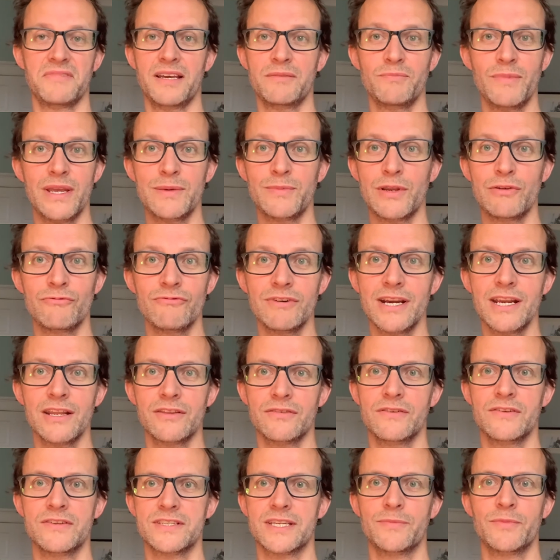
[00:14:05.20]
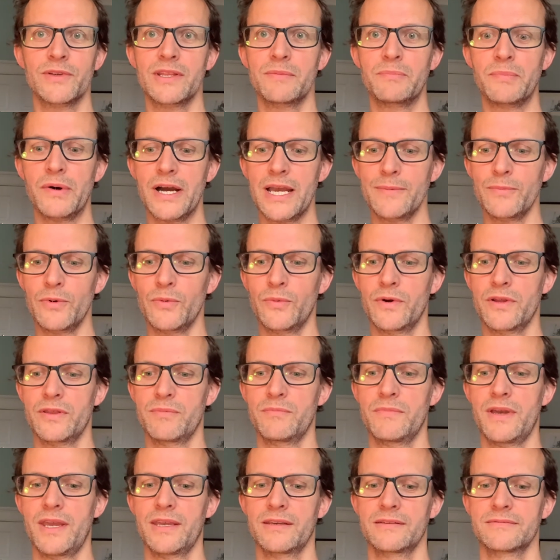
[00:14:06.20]
and maybe read through some of the Bible with
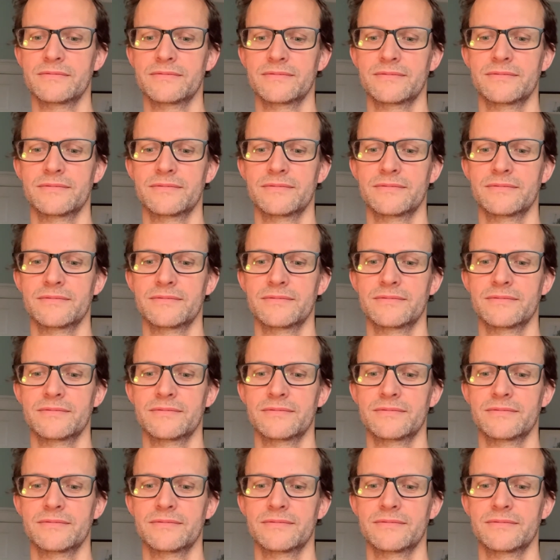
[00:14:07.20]
me